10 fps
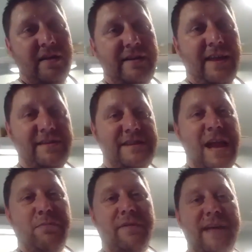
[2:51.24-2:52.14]
take a
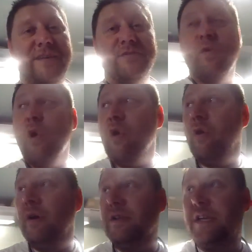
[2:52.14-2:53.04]
sample of that
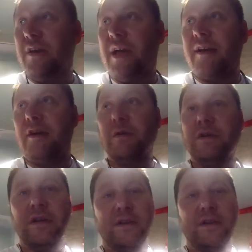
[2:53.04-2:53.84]
tomorrow and see how that goes.